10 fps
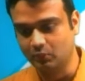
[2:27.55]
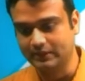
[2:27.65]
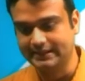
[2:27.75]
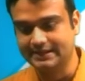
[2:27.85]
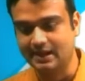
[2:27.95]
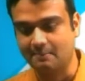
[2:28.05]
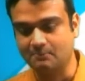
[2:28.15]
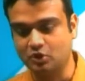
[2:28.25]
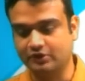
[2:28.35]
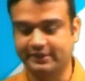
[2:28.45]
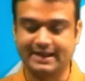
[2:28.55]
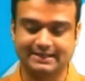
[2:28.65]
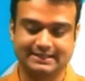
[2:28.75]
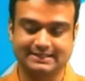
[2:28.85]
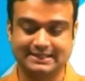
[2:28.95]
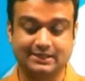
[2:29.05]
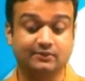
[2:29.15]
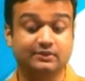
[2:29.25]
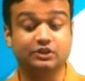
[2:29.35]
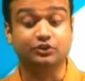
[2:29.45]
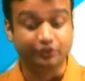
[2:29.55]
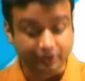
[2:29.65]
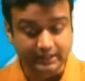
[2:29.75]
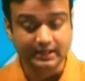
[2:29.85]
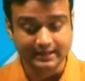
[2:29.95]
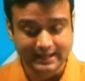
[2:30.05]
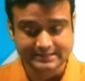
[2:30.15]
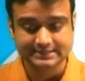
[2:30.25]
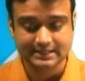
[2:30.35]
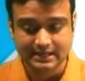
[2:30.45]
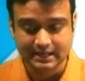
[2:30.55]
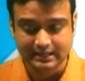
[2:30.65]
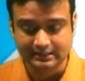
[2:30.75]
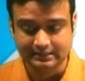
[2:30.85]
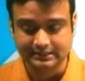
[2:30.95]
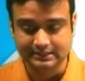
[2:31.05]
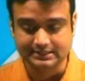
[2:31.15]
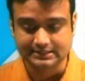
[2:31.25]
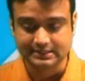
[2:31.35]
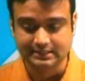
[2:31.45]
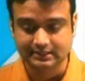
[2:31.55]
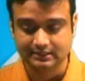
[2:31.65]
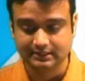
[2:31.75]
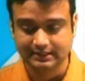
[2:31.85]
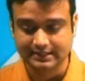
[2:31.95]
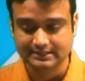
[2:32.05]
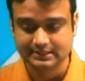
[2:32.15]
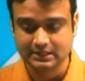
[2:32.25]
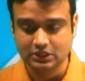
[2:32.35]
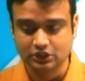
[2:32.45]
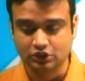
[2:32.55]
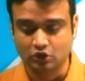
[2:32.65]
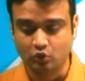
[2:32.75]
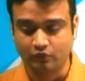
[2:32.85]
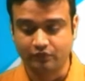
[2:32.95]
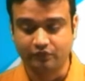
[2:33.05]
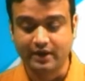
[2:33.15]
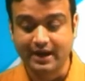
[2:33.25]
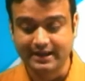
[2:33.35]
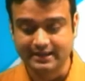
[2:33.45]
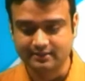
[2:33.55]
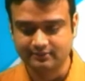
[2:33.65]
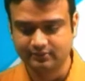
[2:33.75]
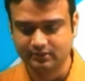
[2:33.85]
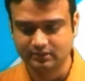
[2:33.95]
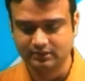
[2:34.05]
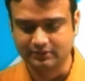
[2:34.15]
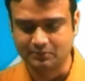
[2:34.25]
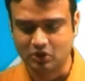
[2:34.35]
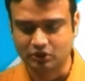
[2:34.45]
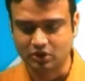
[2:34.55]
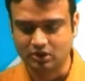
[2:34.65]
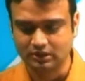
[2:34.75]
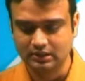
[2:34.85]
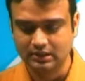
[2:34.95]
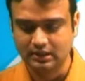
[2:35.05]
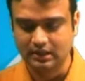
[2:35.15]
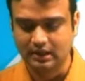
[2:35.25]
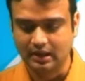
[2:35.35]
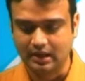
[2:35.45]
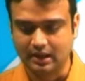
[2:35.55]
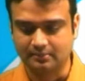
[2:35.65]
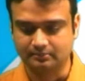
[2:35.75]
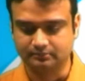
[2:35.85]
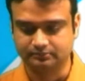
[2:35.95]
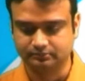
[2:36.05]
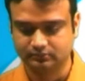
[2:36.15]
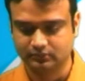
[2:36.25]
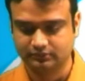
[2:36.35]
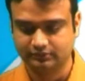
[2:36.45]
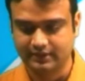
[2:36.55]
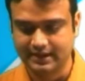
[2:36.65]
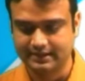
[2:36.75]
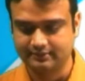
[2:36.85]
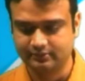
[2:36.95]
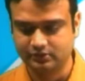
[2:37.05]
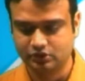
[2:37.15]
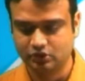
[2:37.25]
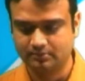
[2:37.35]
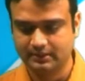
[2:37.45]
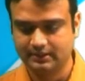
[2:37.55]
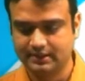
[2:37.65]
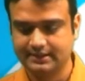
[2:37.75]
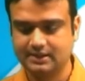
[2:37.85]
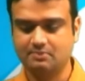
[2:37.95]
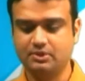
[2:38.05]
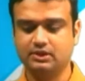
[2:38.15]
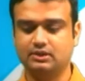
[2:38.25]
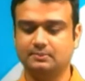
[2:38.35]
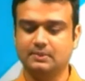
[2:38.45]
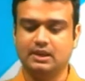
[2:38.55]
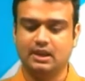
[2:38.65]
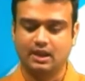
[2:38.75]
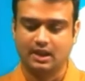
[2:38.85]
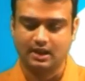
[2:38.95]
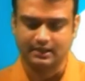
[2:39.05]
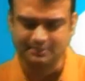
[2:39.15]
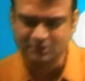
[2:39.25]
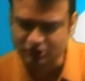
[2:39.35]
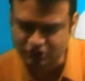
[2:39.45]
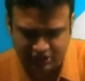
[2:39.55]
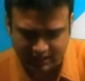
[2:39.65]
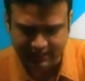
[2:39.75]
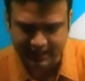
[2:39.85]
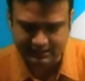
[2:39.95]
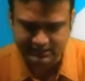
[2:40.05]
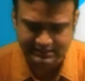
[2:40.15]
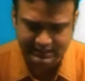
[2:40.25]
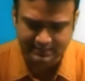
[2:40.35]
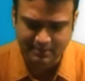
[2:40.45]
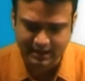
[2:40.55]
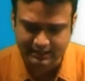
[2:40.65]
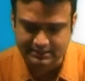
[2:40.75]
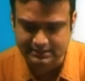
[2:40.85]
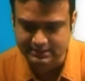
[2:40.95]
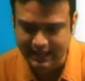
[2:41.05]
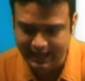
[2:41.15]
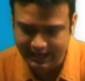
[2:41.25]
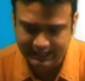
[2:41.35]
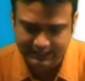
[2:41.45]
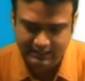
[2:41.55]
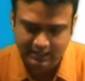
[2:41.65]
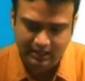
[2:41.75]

We need a number that is equivalent to 3, I guess, in this case. So 5, if I'm not wrong, 5 should be the right number here. Let me just check that. C minus A,